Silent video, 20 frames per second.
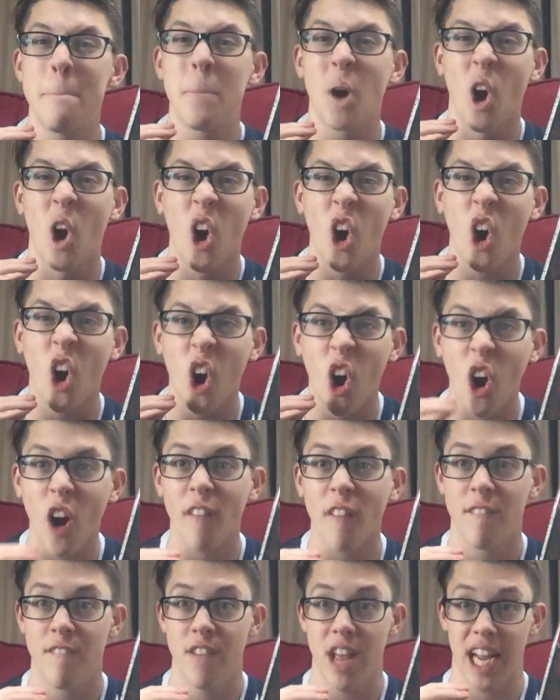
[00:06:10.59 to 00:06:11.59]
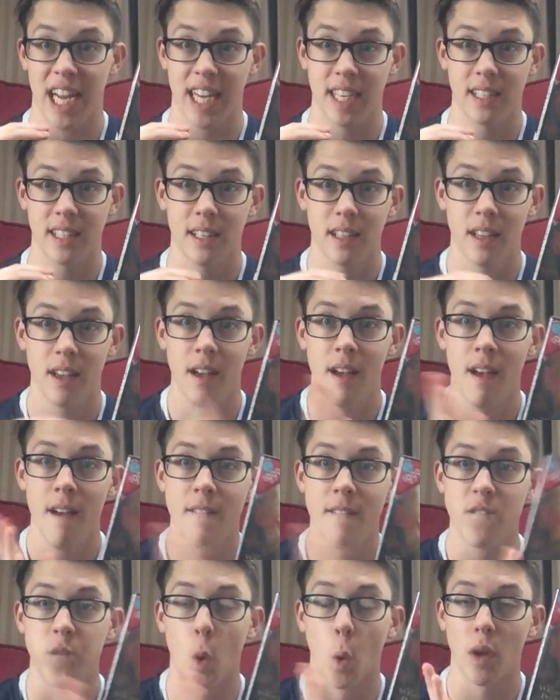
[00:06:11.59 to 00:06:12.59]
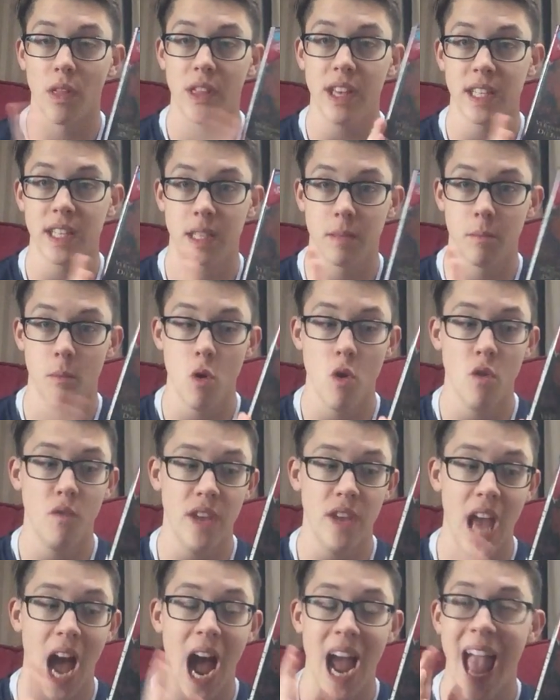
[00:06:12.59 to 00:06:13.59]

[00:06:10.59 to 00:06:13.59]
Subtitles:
perfect for this movie.